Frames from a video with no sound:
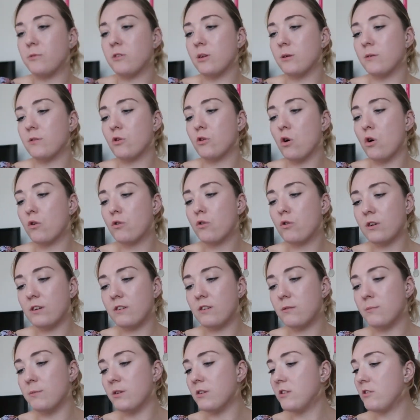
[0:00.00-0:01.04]
So it's got
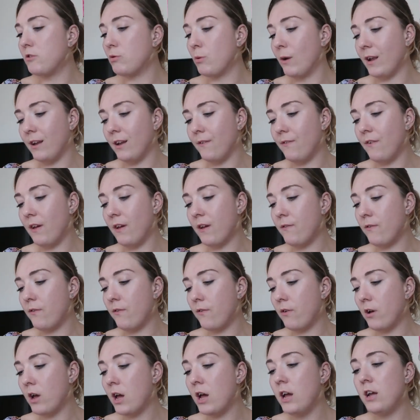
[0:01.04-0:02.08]
Christmas, 25th,
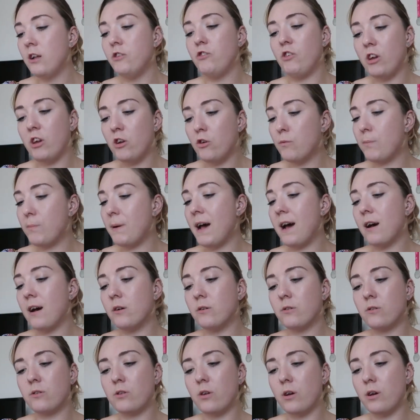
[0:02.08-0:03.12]
jingle
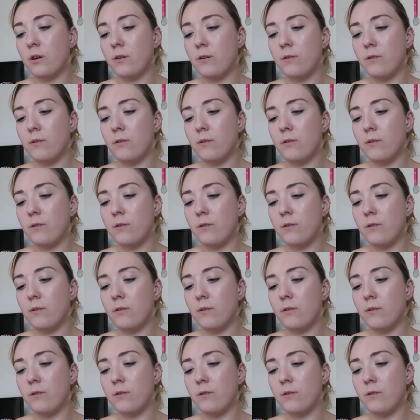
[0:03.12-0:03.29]
bells,